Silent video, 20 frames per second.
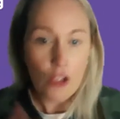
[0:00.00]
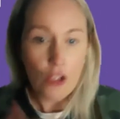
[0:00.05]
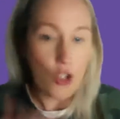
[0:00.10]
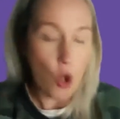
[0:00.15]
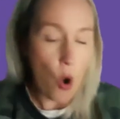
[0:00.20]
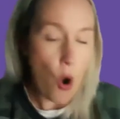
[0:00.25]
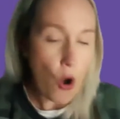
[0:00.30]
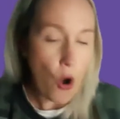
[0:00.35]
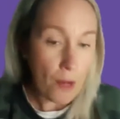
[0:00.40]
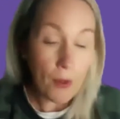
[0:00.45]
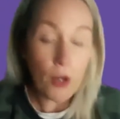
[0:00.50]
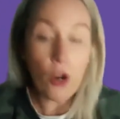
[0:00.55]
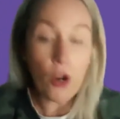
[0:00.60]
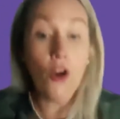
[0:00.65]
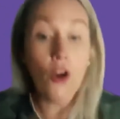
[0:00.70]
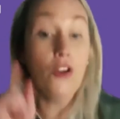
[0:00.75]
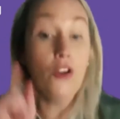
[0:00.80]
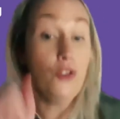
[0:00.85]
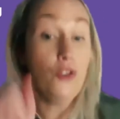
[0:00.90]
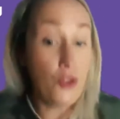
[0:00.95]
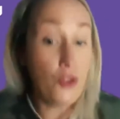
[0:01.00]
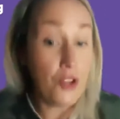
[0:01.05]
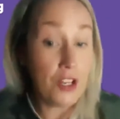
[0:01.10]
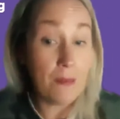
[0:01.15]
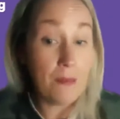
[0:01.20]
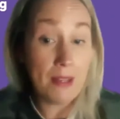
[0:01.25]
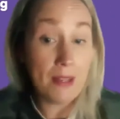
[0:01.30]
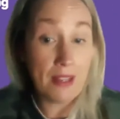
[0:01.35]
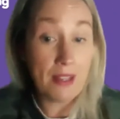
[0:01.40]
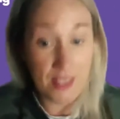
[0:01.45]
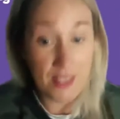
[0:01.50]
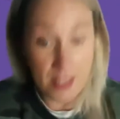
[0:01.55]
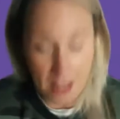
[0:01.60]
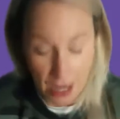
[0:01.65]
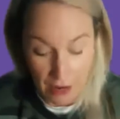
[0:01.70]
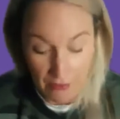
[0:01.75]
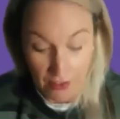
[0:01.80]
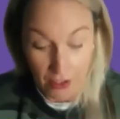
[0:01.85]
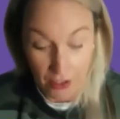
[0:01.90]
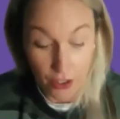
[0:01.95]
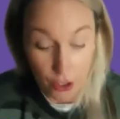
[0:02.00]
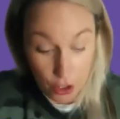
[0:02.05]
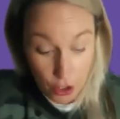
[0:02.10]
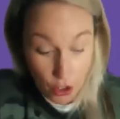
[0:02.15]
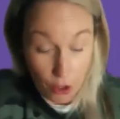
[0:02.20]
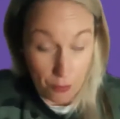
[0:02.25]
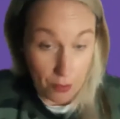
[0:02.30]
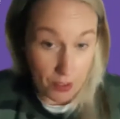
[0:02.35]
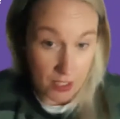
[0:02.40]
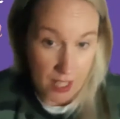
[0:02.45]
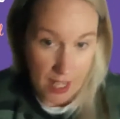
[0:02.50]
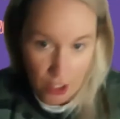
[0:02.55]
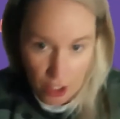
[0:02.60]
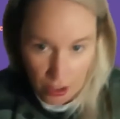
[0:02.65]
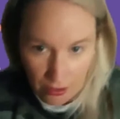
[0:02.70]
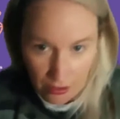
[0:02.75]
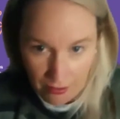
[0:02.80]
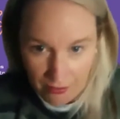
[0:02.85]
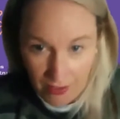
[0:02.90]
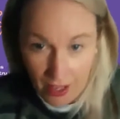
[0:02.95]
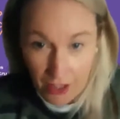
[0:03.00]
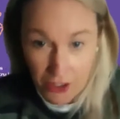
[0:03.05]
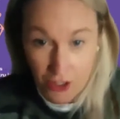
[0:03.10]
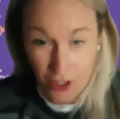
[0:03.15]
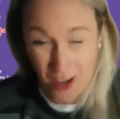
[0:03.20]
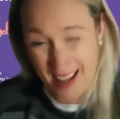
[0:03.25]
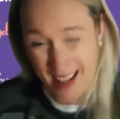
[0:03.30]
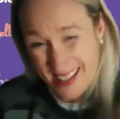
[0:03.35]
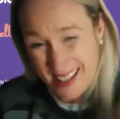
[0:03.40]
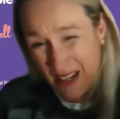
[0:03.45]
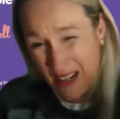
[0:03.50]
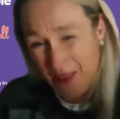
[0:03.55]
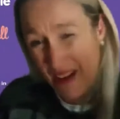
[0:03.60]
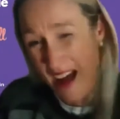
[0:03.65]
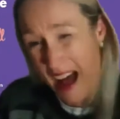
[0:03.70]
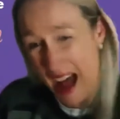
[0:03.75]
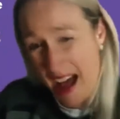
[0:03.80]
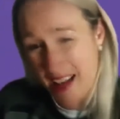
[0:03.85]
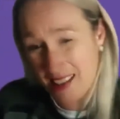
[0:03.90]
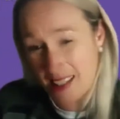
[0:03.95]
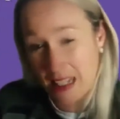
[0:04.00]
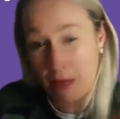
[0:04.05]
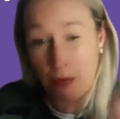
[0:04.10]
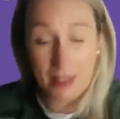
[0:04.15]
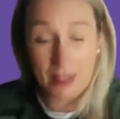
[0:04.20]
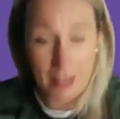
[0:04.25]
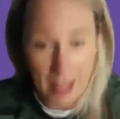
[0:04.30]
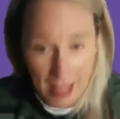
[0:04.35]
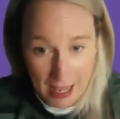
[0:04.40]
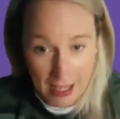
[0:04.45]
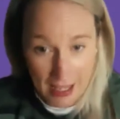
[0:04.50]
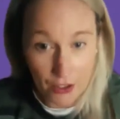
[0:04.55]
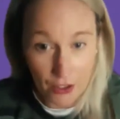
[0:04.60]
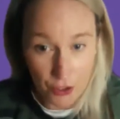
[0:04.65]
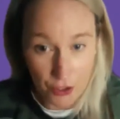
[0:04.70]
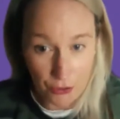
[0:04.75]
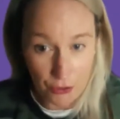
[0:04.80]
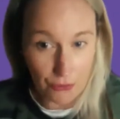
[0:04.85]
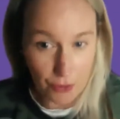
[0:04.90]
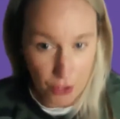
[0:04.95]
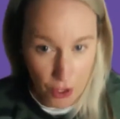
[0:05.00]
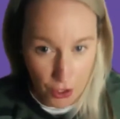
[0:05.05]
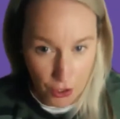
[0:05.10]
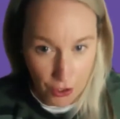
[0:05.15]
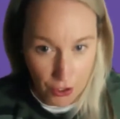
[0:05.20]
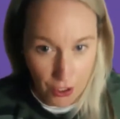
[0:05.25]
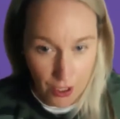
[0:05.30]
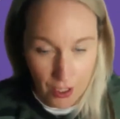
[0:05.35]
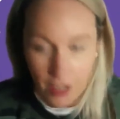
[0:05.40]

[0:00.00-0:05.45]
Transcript: talk about how you can be of service to your potential investor instead of asking what they can do for you.